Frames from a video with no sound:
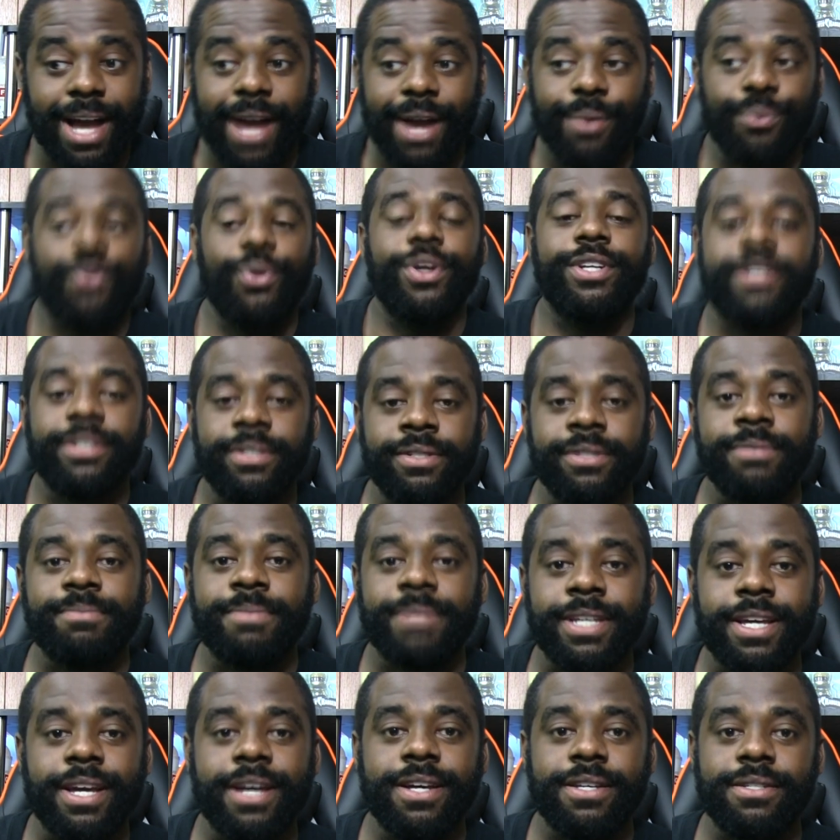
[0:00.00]
I wouldn't
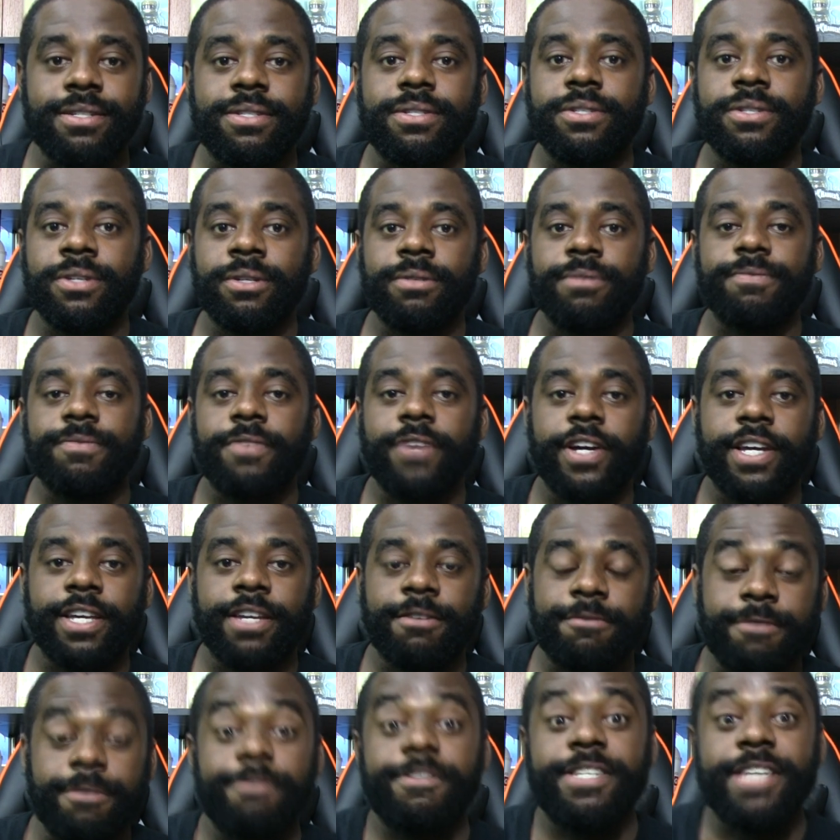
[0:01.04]
because you're
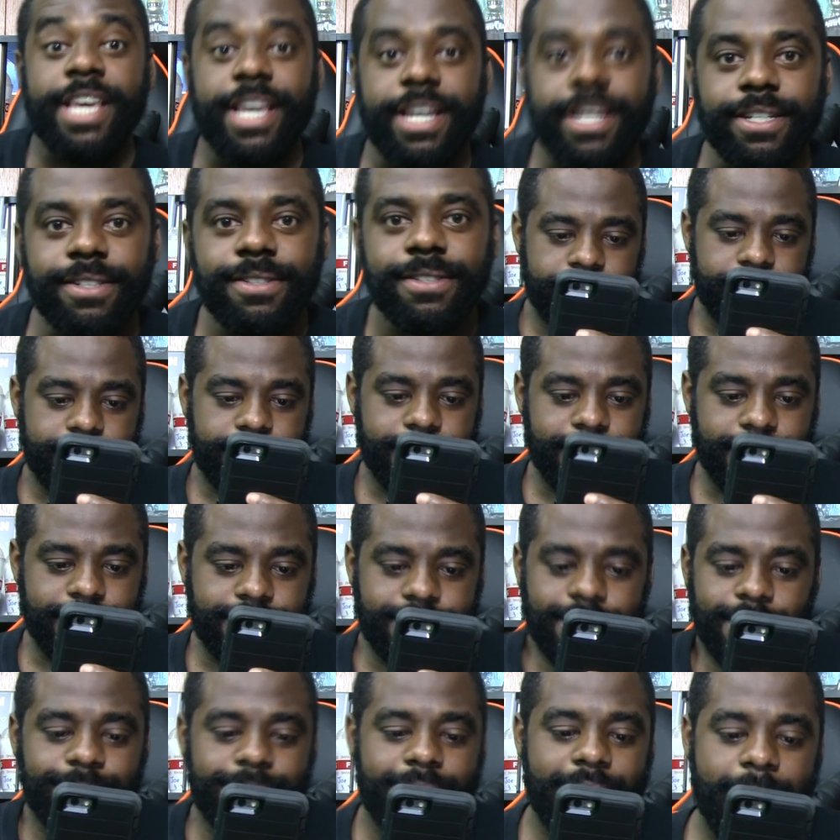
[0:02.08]
fucking 15. He
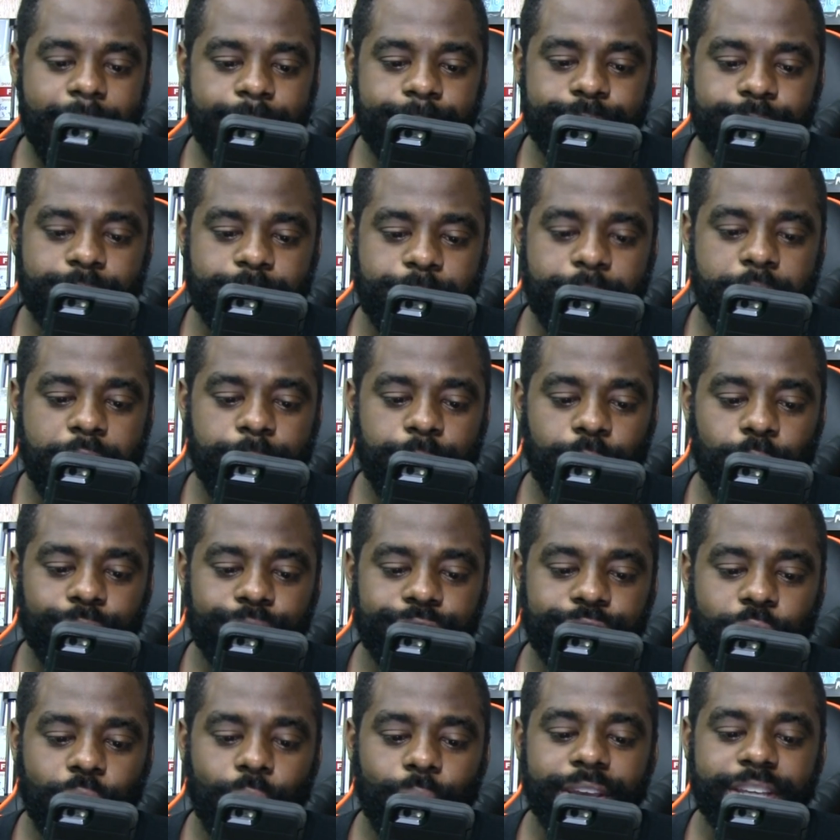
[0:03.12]
says, sometimes the people
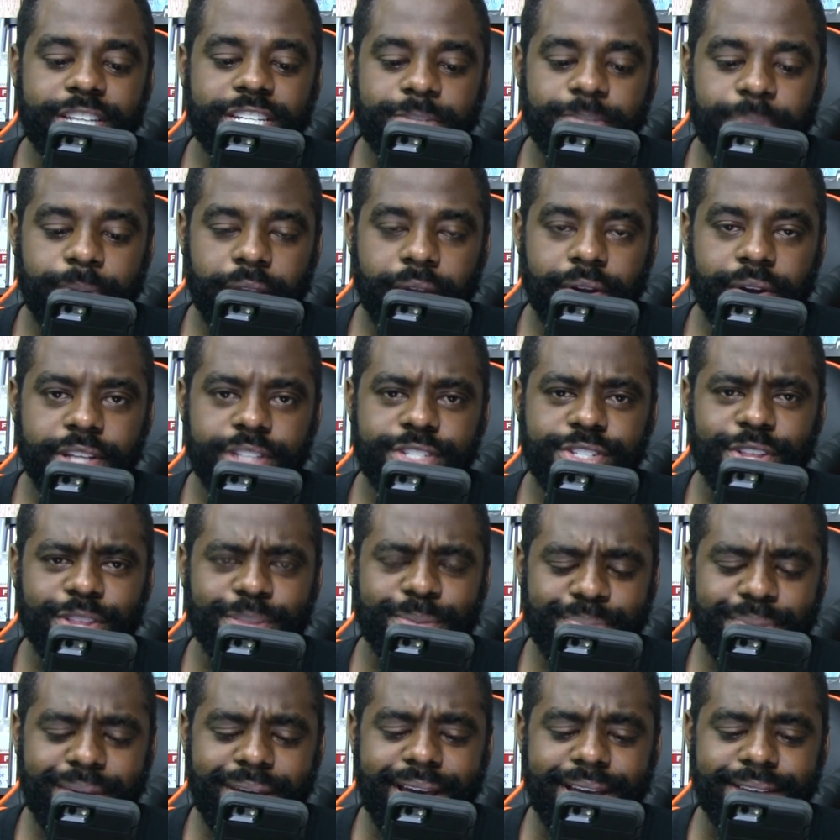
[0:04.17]
with no experience are the
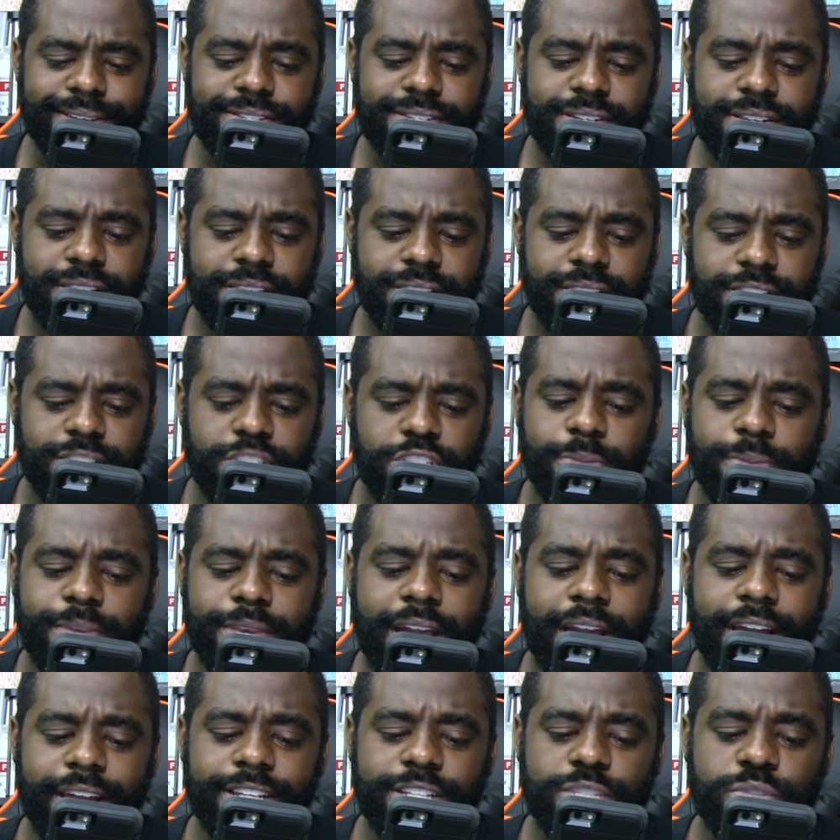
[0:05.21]
best. To
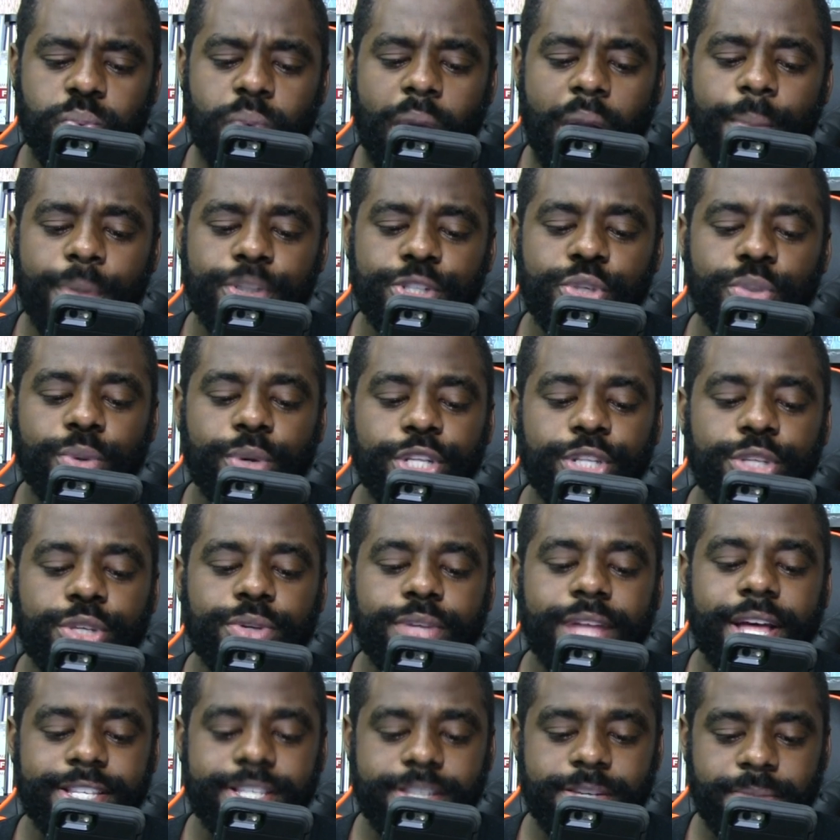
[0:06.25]
be honest, why would you want to
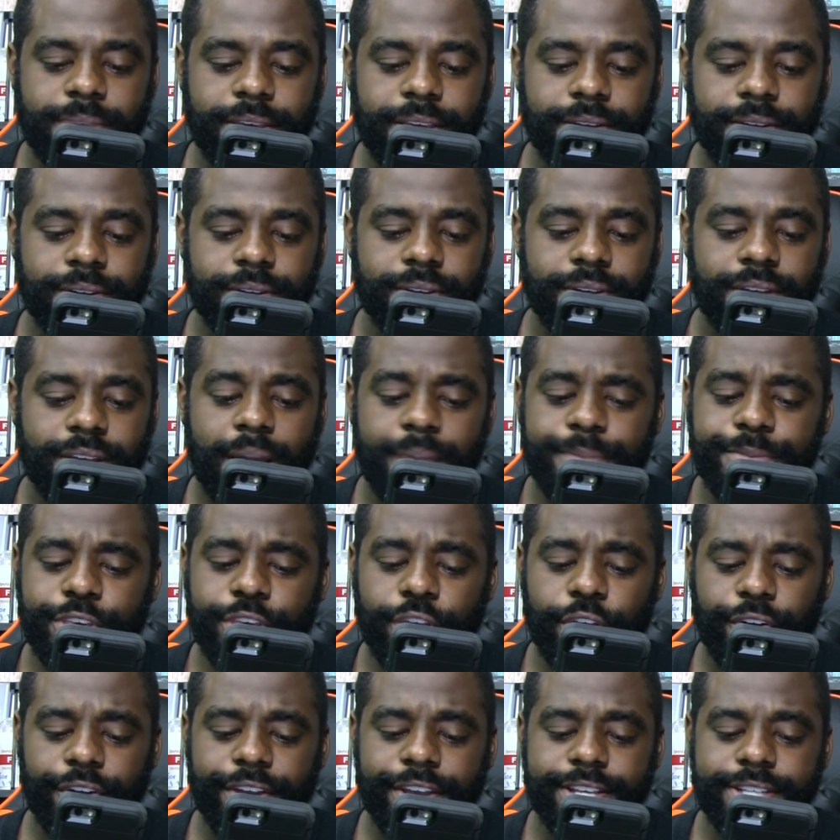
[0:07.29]
do that to me? I'm
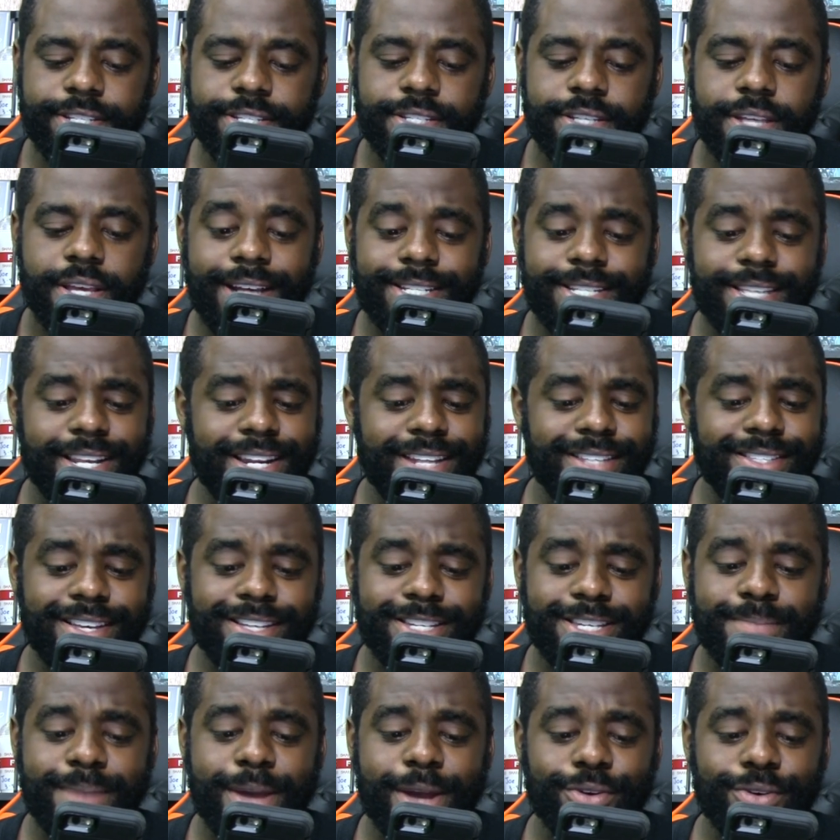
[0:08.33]
curious. I said, it
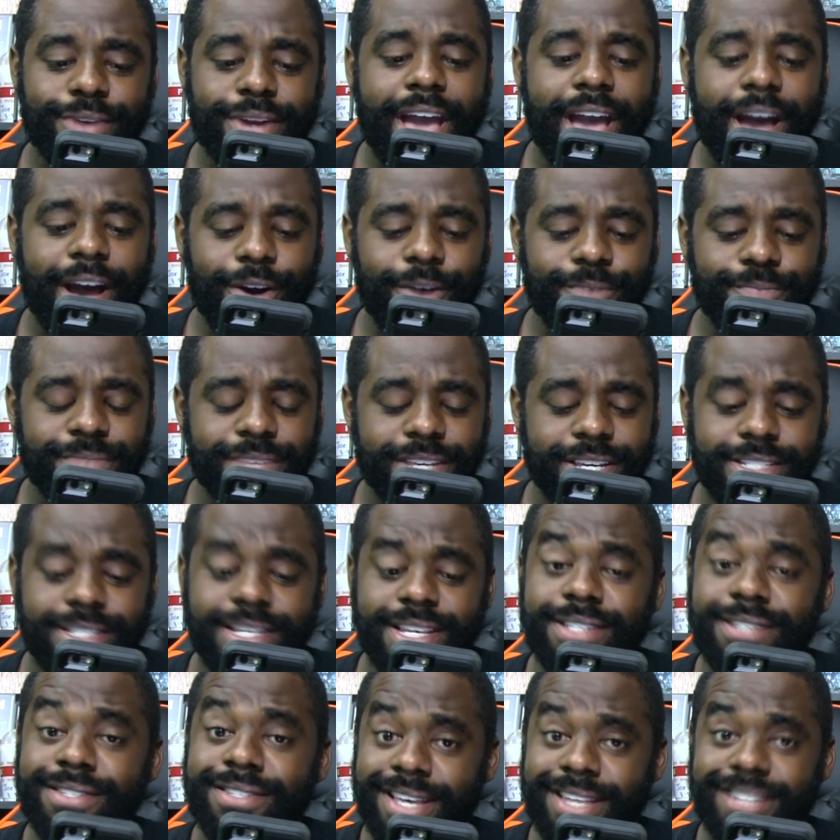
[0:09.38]
doesn't matter now. He
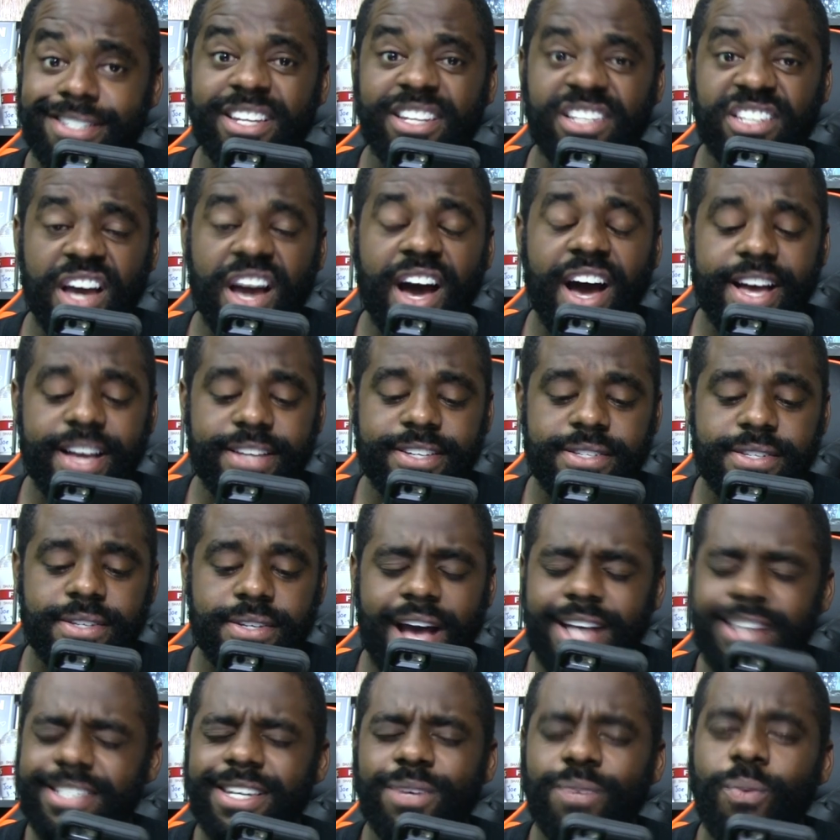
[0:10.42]
says, yes, it
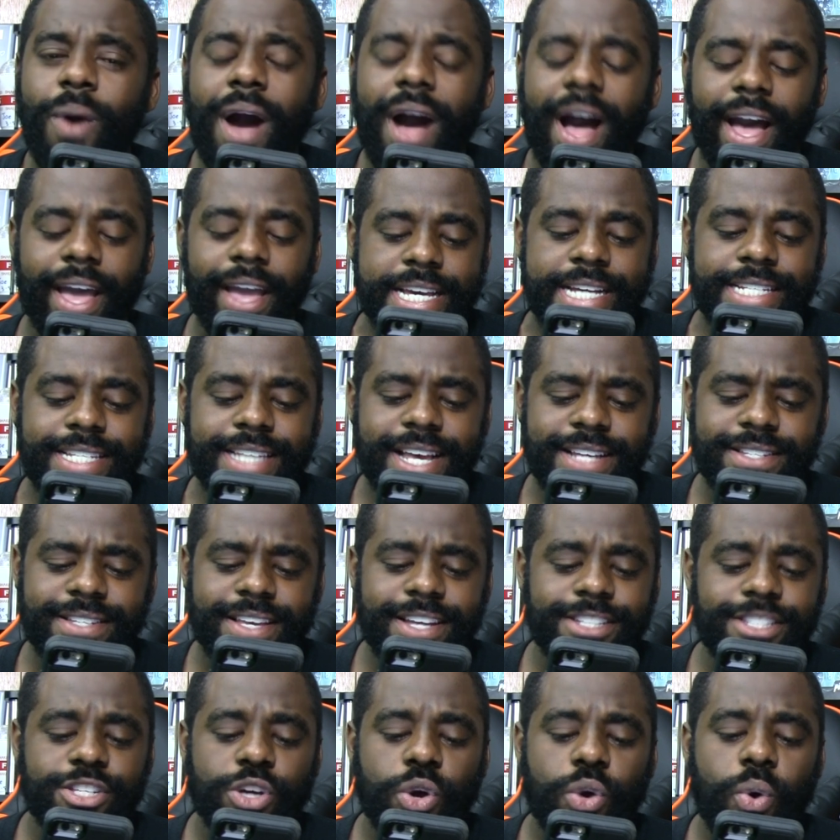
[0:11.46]
does. I said, why? He says,
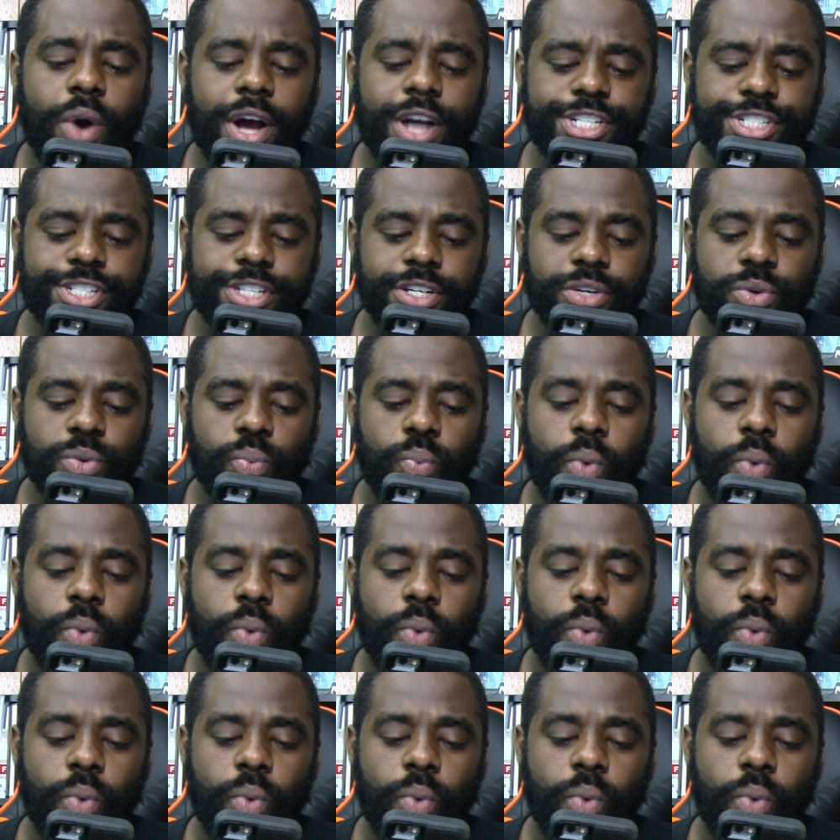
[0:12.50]
it's a question.